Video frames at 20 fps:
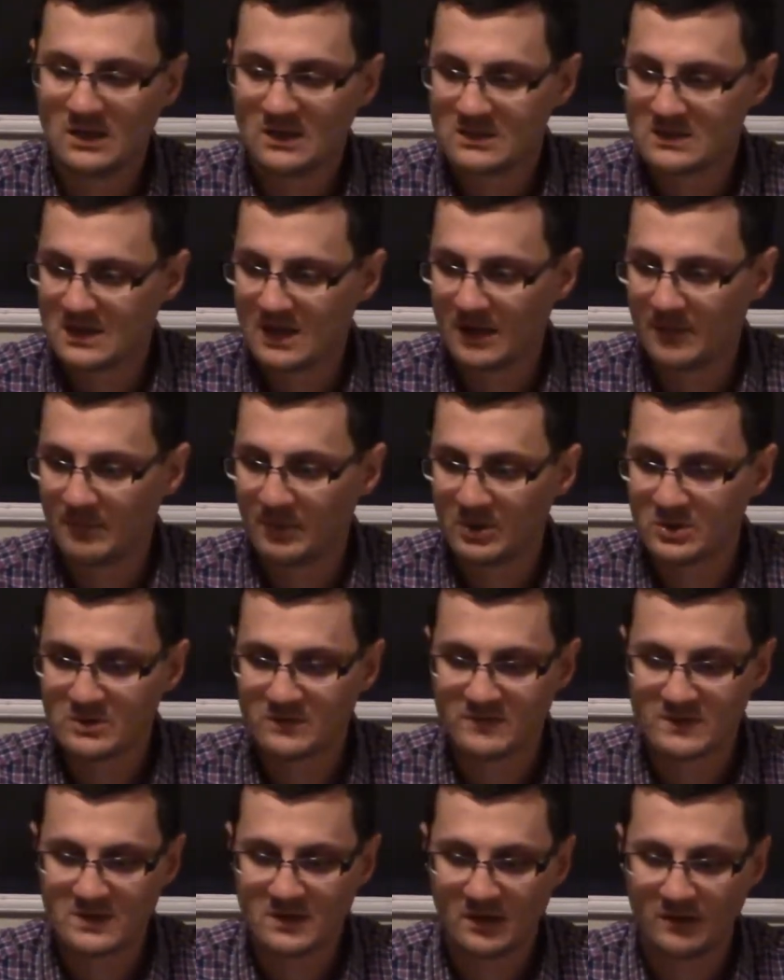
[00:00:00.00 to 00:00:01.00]
It's got a bunch
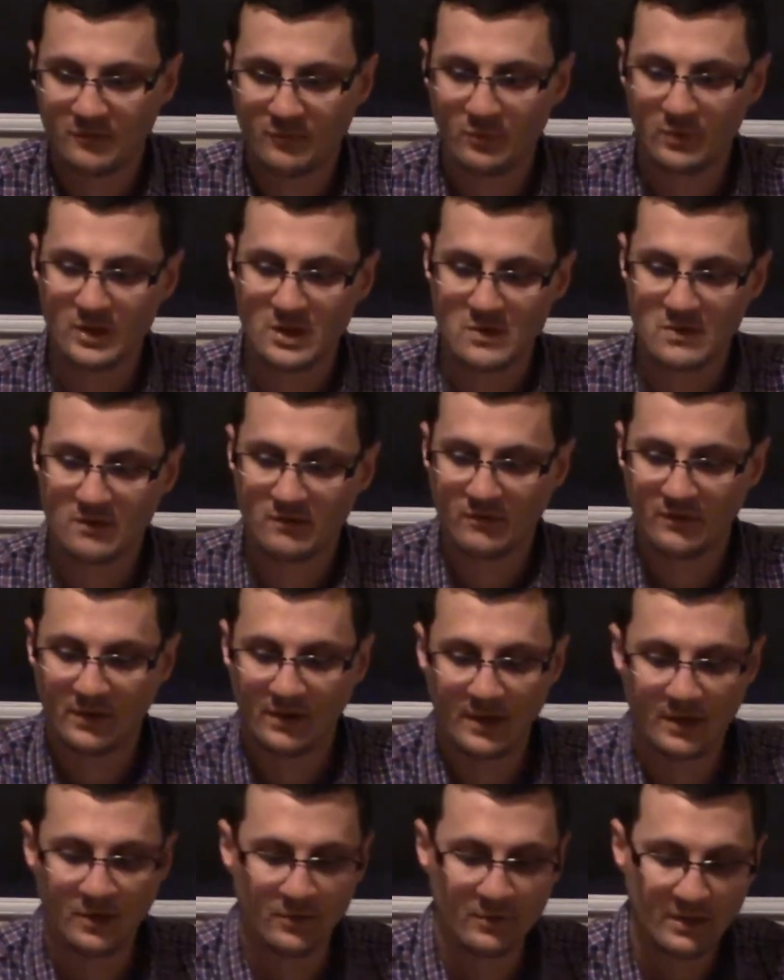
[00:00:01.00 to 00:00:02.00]
of stuff where you can fill
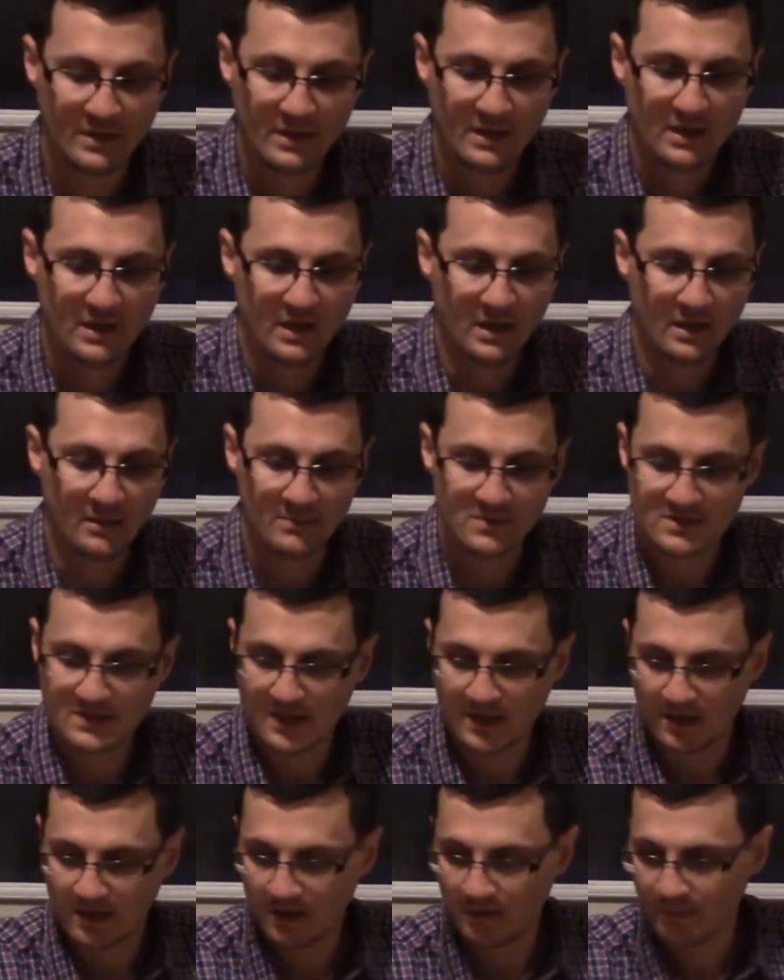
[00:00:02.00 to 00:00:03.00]
out. It's
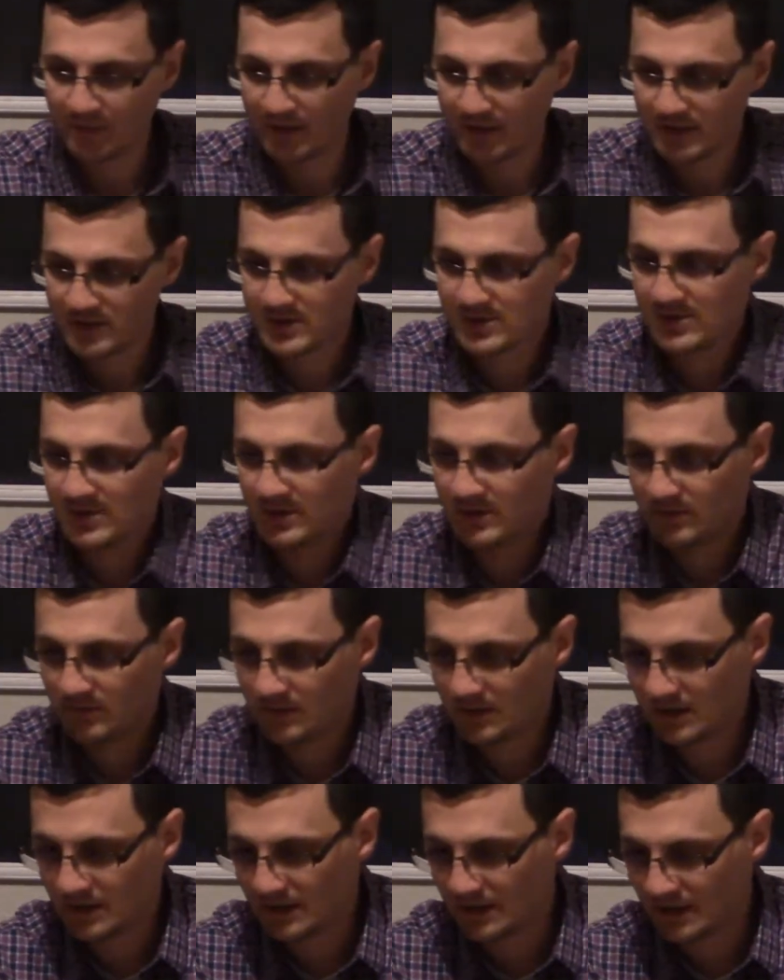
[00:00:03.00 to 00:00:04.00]
got a couple extra.
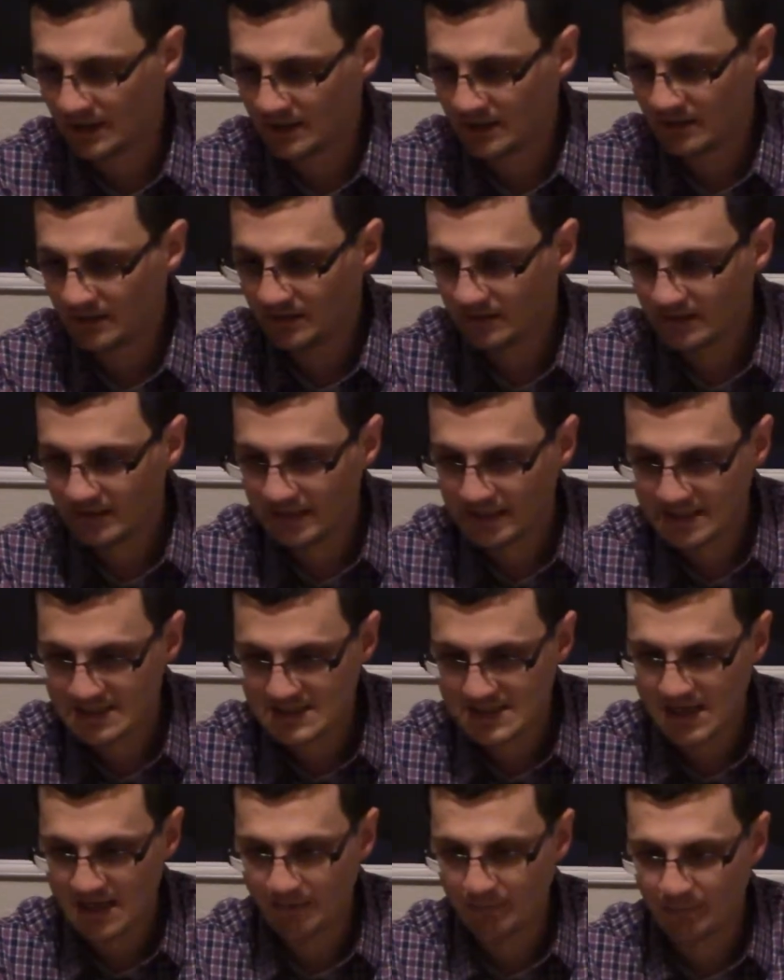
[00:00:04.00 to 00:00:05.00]
I got an
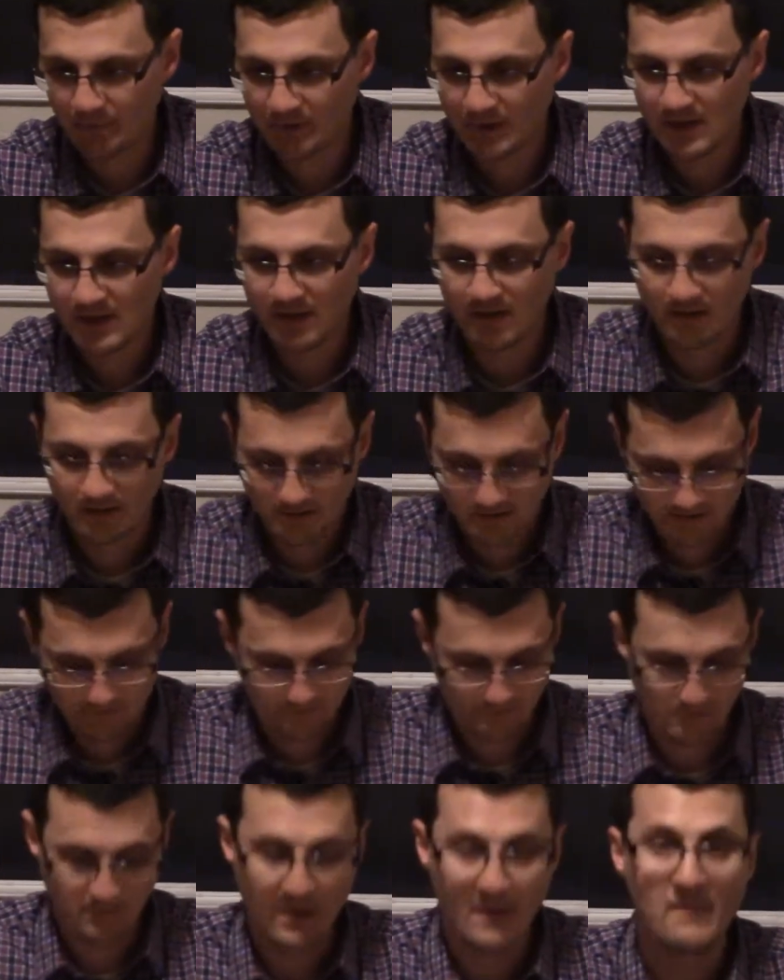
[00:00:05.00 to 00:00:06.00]
example here
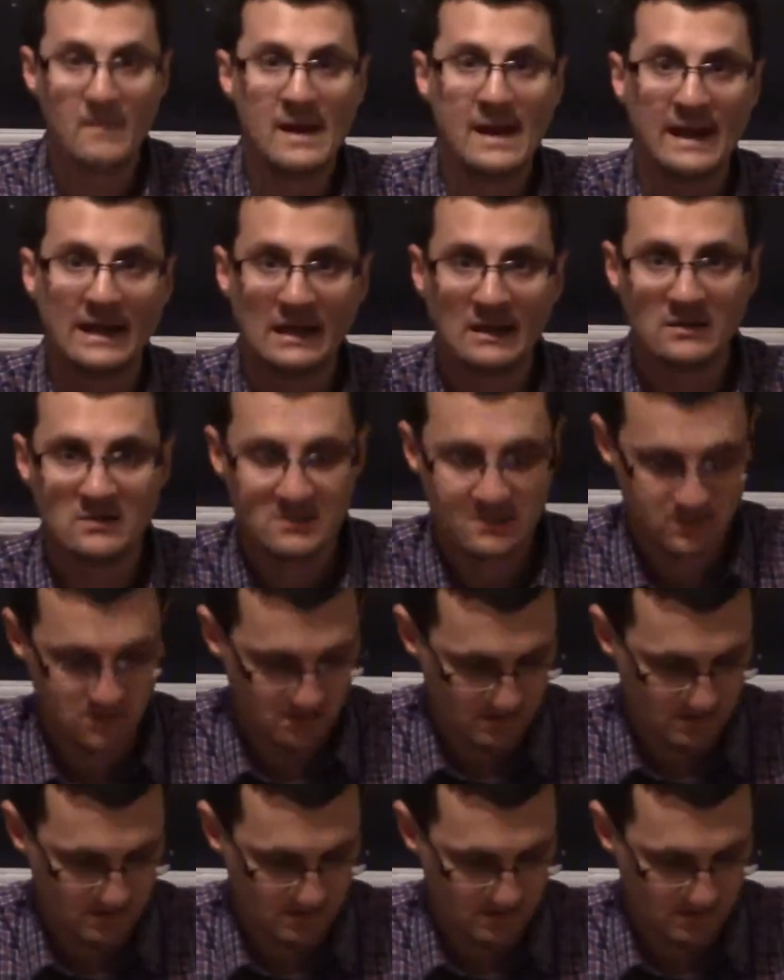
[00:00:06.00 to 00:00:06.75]
from my Magus.